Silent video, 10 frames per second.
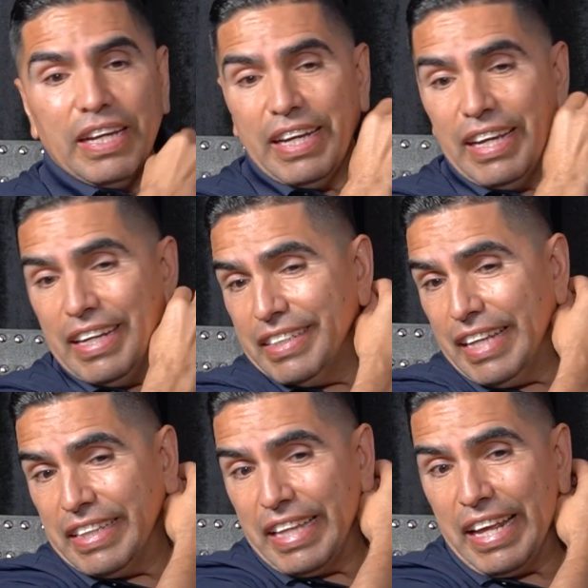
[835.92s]
And
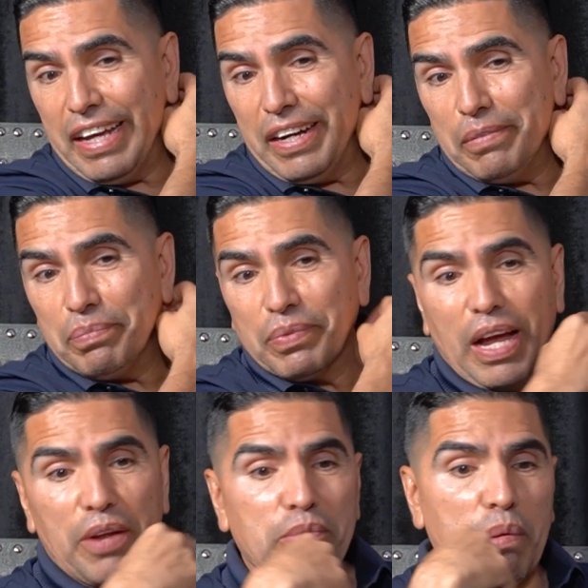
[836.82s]
then
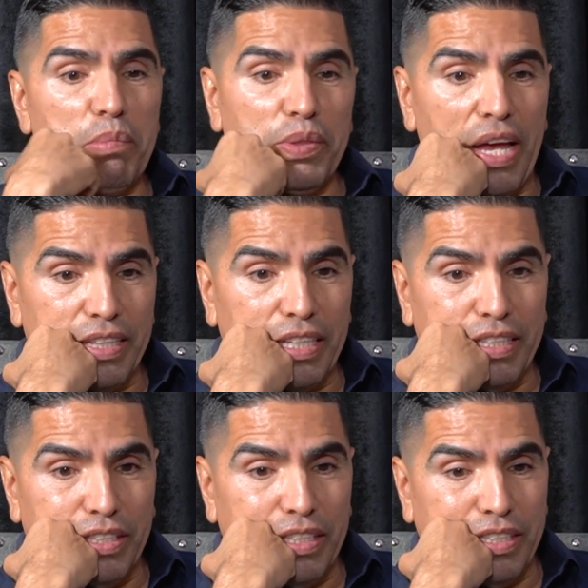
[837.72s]
I remember that
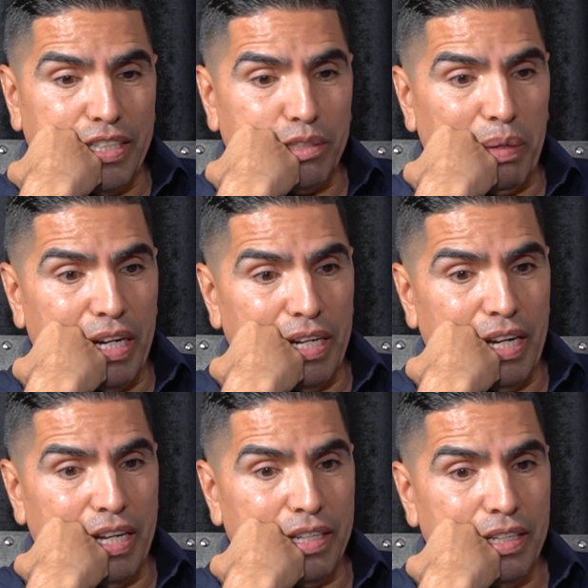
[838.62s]
they teach us by
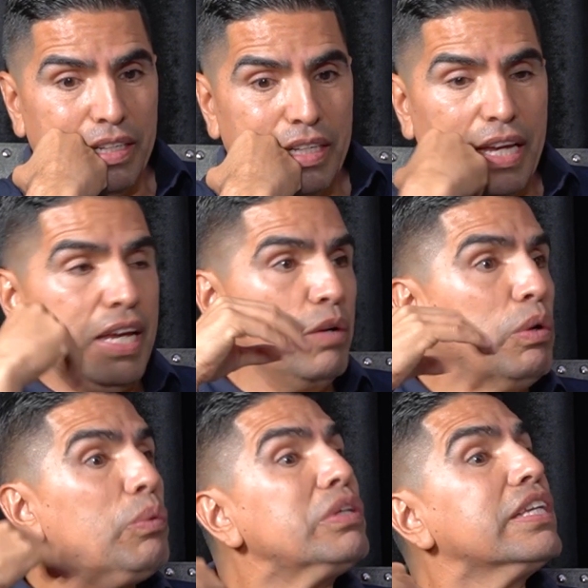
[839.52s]
like, hey,
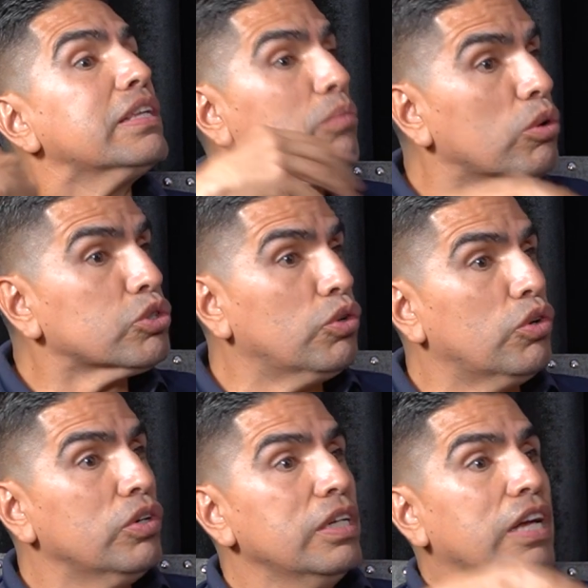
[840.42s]
when we say El
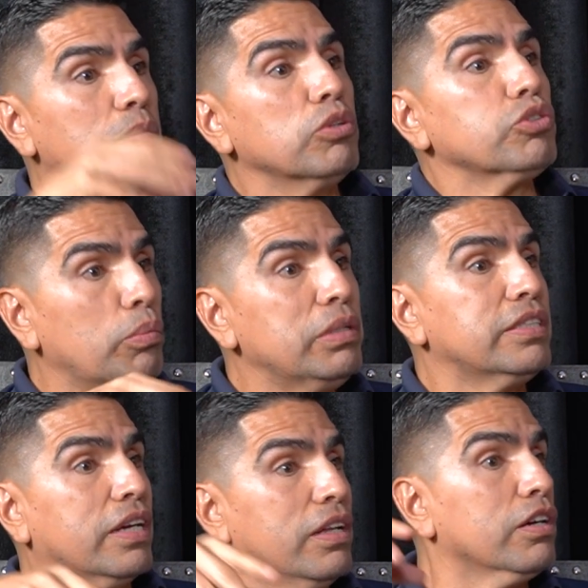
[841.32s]
Mosco
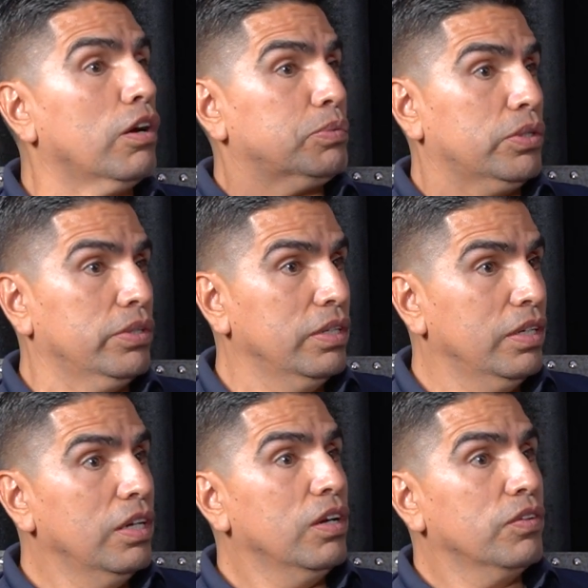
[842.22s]
means the helicopter
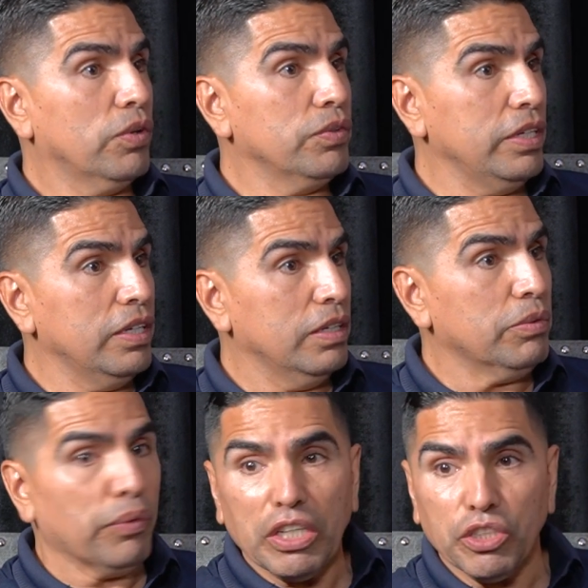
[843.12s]
from the
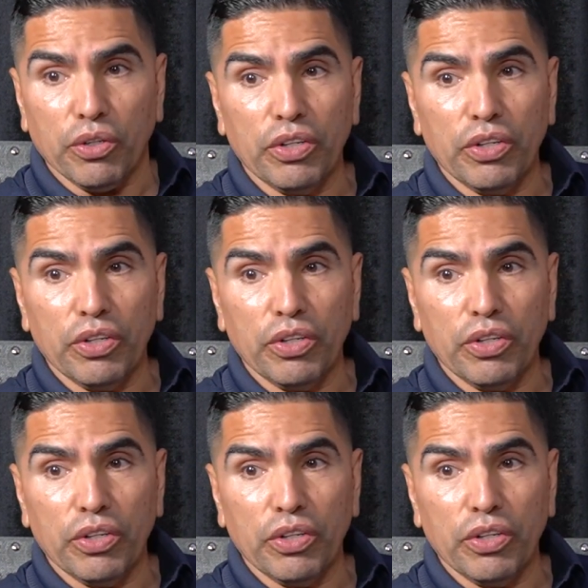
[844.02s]
immigration.